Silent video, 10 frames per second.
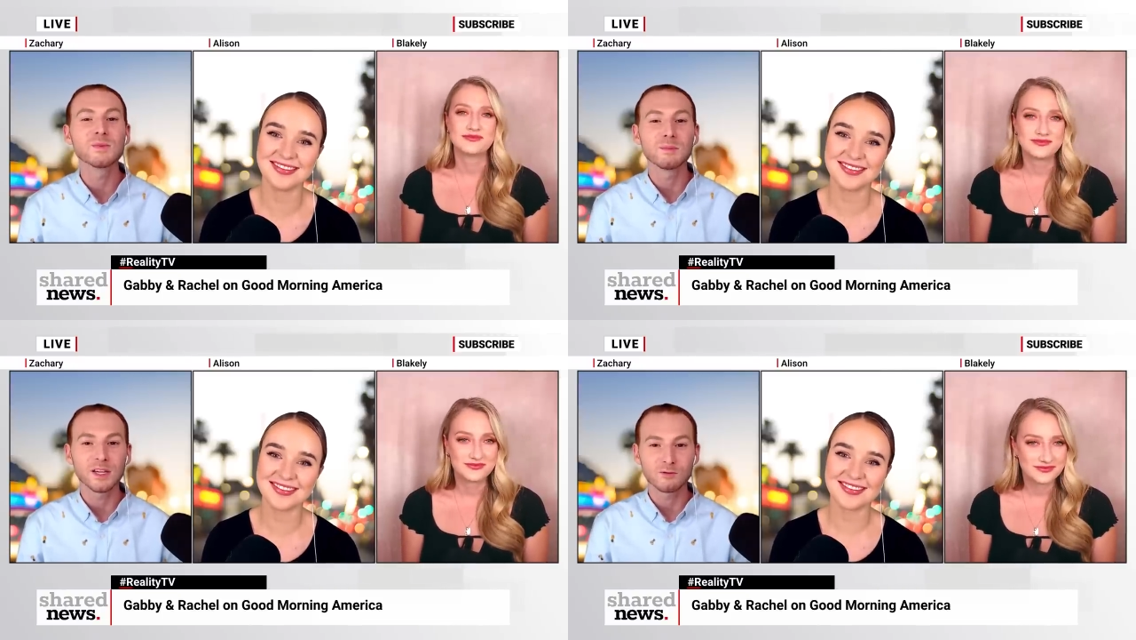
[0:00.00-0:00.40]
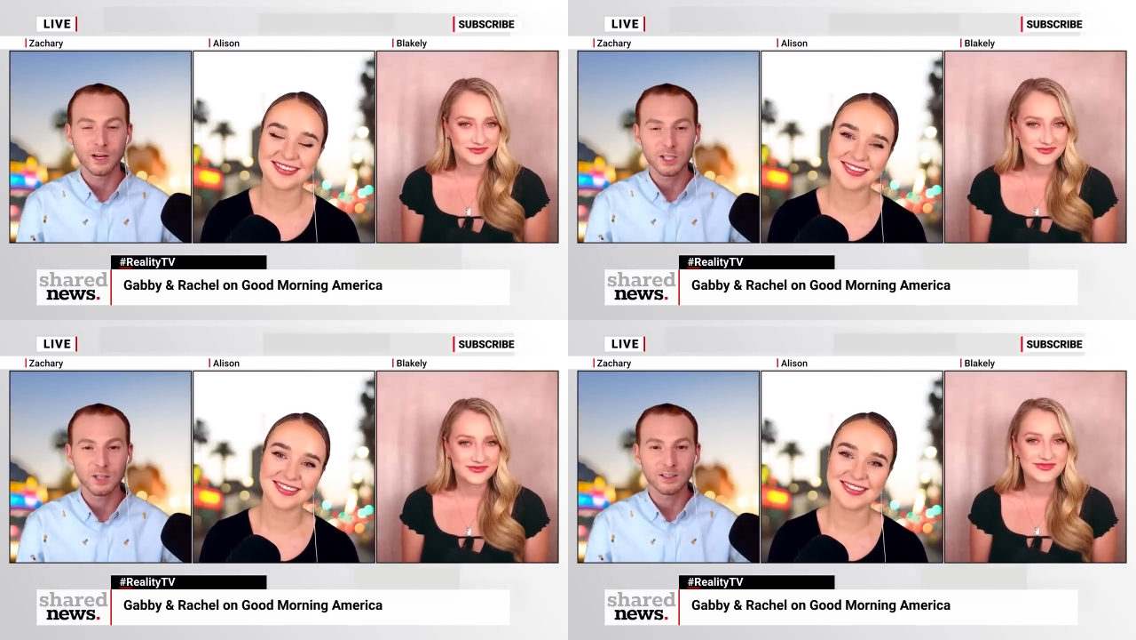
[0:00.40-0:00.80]
Speaker 1: but me and
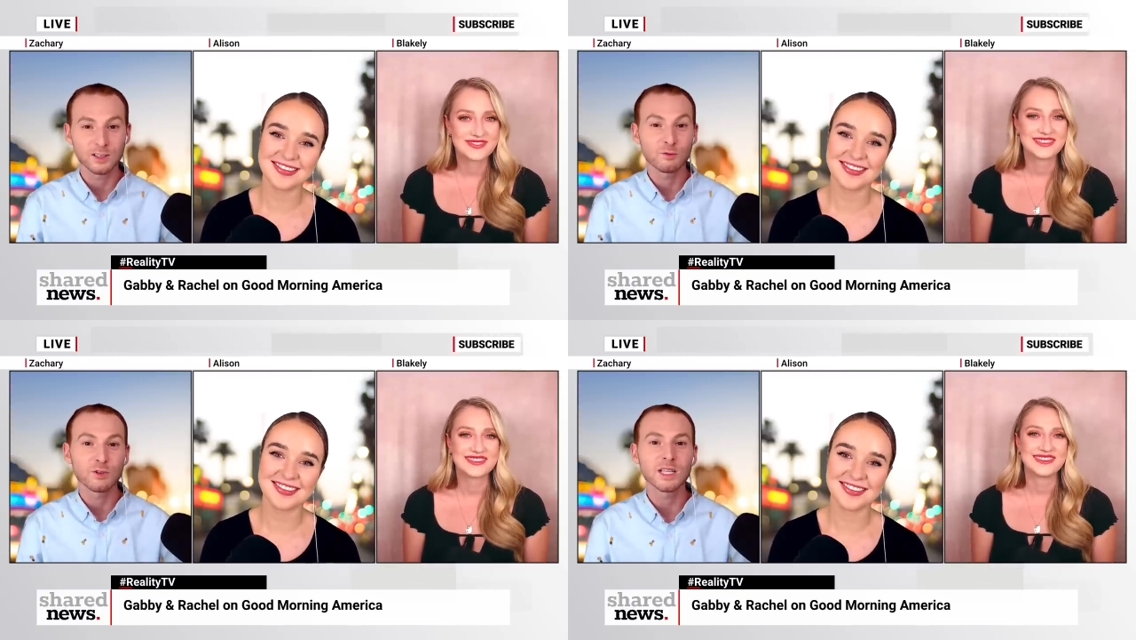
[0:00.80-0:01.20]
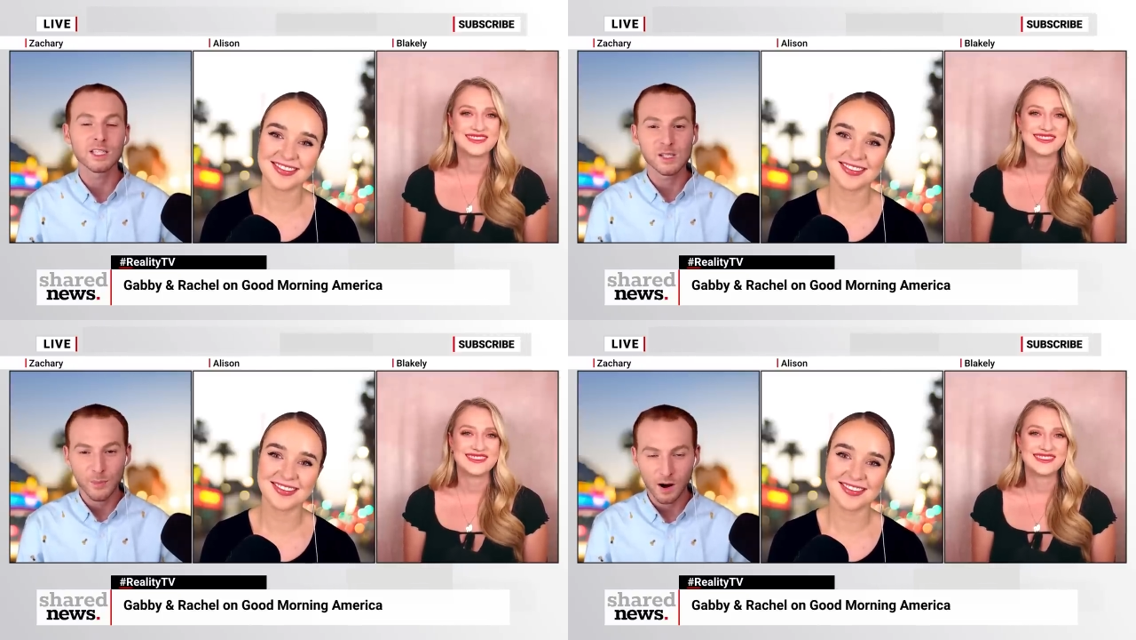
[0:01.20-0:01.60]
Rachel could
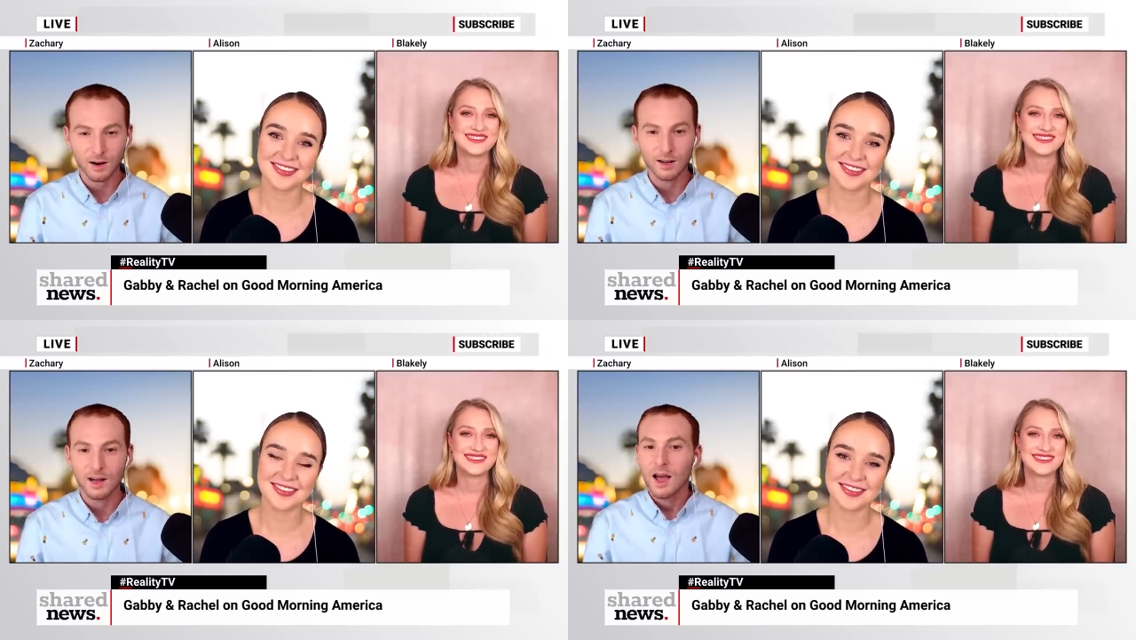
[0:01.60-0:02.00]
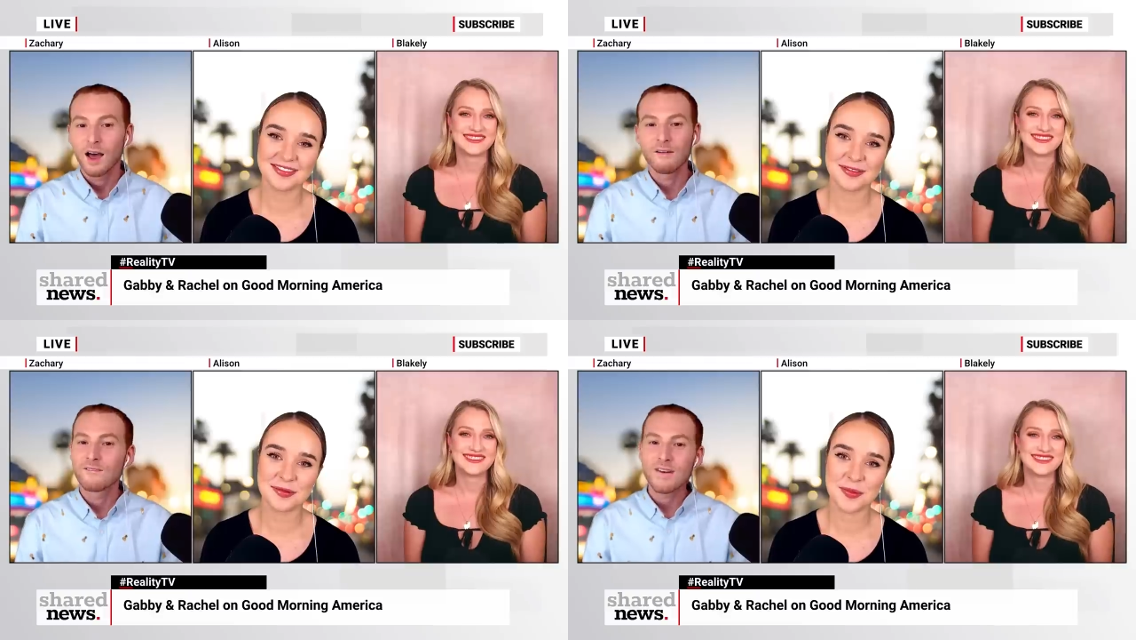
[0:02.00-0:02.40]
really spark
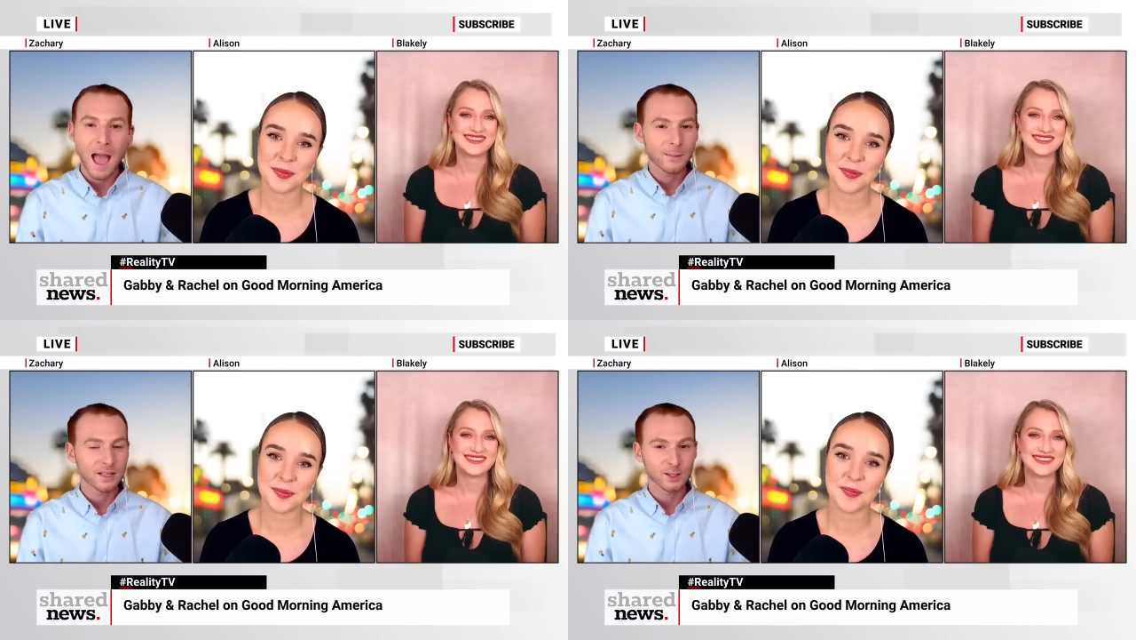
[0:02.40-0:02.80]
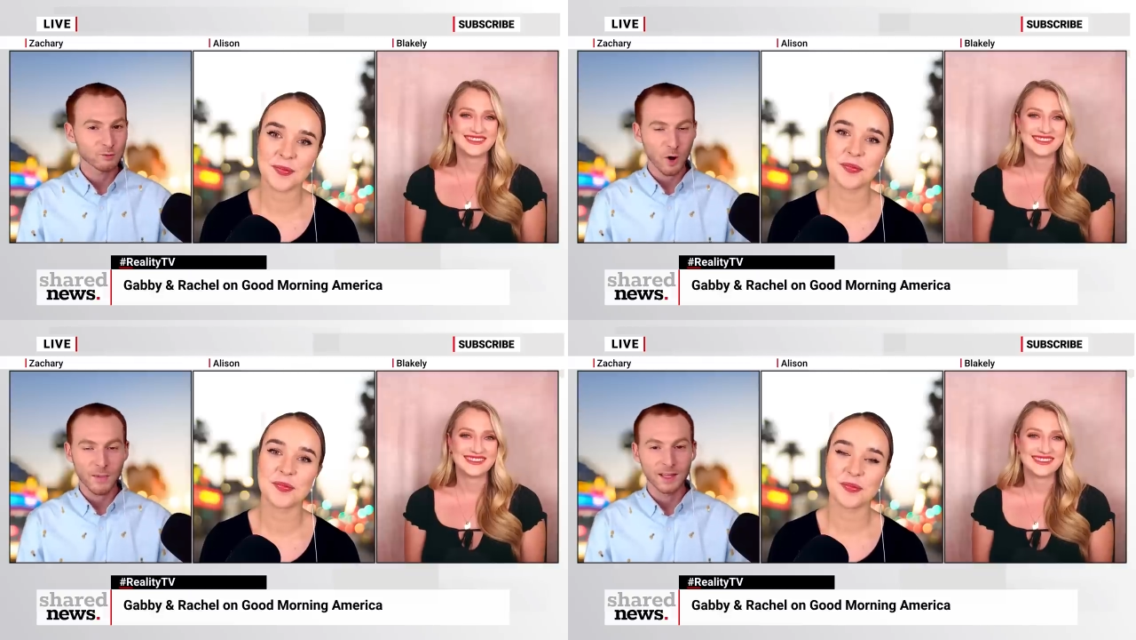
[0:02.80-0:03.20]
a fabulous
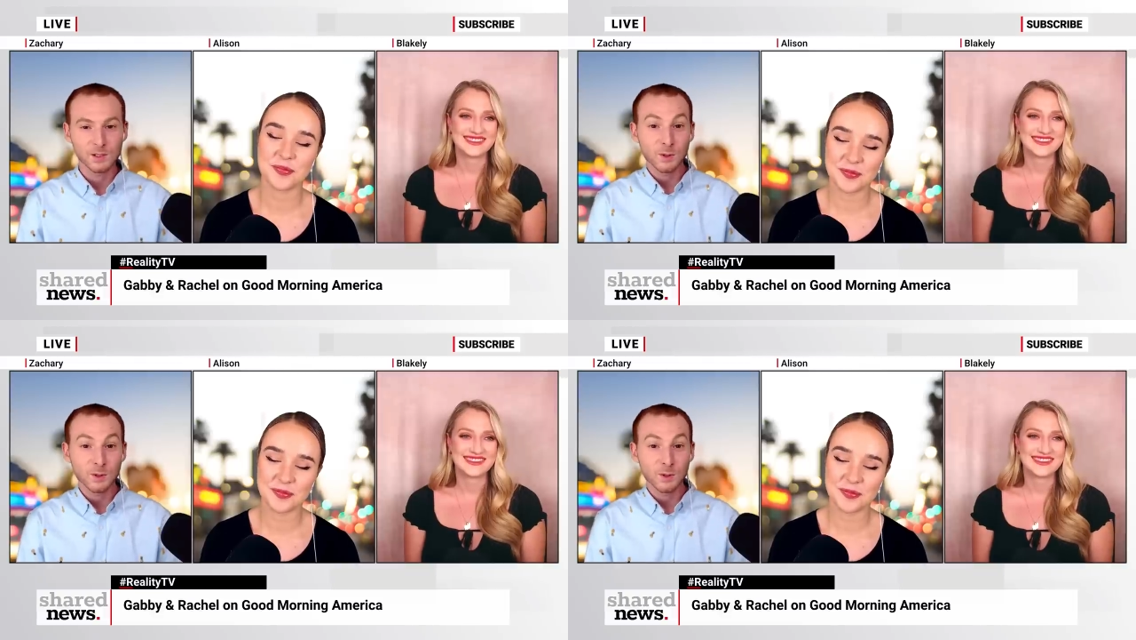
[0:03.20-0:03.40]
romance,